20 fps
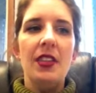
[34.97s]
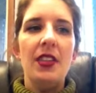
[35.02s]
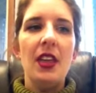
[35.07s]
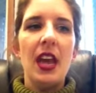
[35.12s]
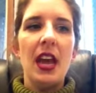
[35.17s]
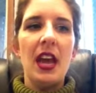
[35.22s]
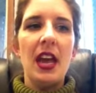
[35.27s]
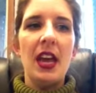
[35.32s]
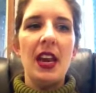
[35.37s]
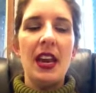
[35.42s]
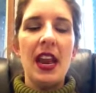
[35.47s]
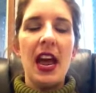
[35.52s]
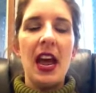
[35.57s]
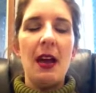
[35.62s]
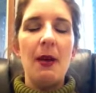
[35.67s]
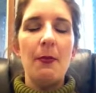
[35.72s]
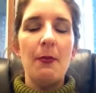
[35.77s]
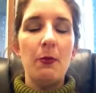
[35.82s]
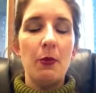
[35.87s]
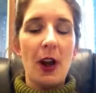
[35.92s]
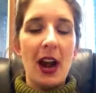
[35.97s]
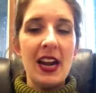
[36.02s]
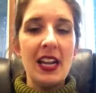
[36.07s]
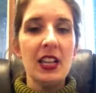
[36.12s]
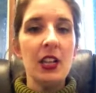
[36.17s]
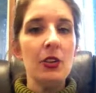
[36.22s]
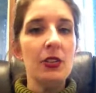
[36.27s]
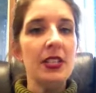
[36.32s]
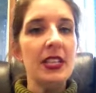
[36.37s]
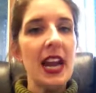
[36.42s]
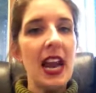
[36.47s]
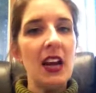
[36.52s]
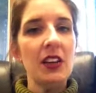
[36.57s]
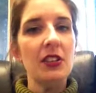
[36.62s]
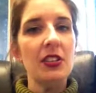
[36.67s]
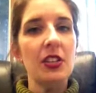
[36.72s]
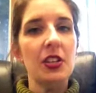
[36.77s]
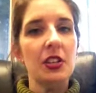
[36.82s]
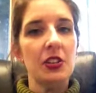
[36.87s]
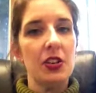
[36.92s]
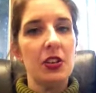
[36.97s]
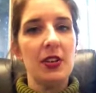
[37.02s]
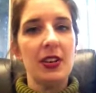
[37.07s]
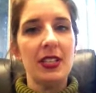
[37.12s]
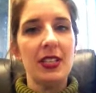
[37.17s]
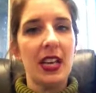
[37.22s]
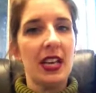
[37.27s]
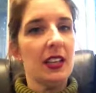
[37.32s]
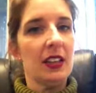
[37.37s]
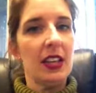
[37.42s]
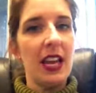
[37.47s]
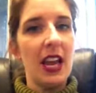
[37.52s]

and writing those down so you'll know exactly